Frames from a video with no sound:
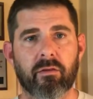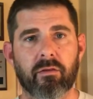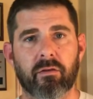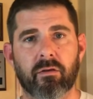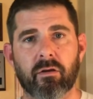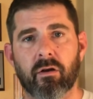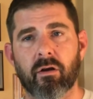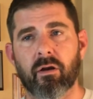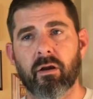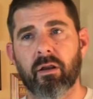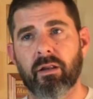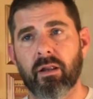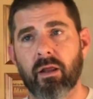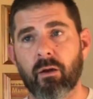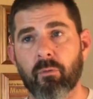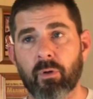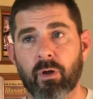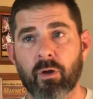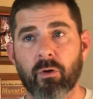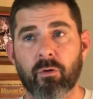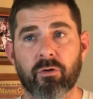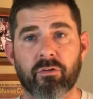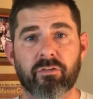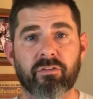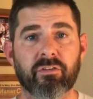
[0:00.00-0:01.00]
Alright, now we
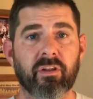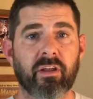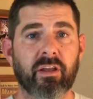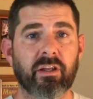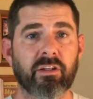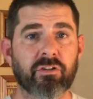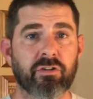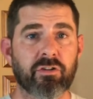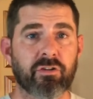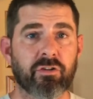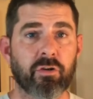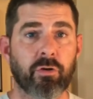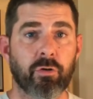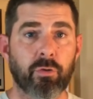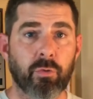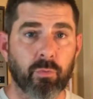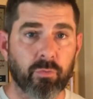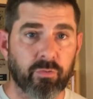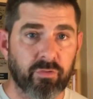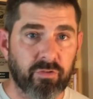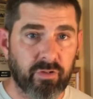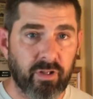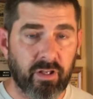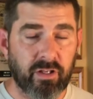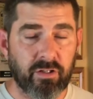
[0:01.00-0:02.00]
go to stage two.
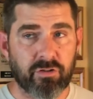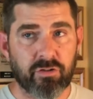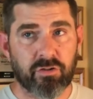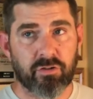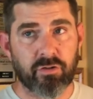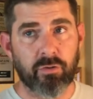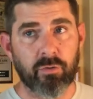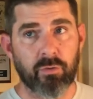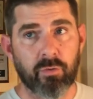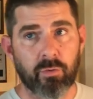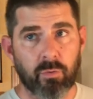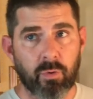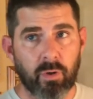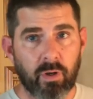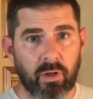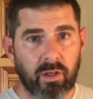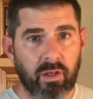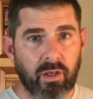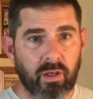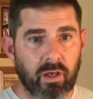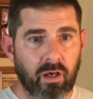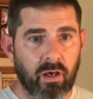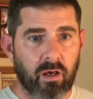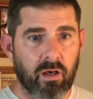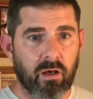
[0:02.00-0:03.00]
Stage two,
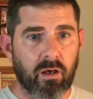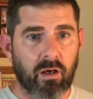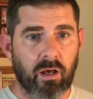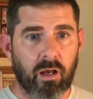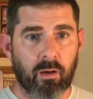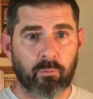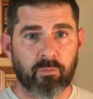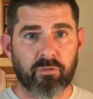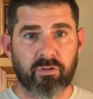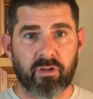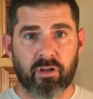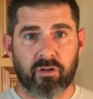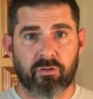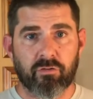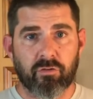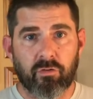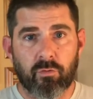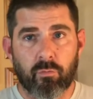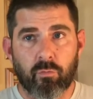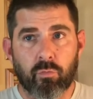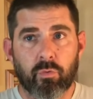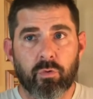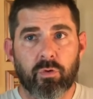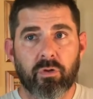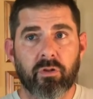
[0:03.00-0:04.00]
uh, I was actually
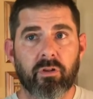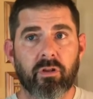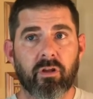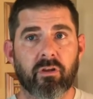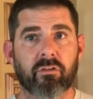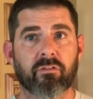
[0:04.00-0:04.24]
really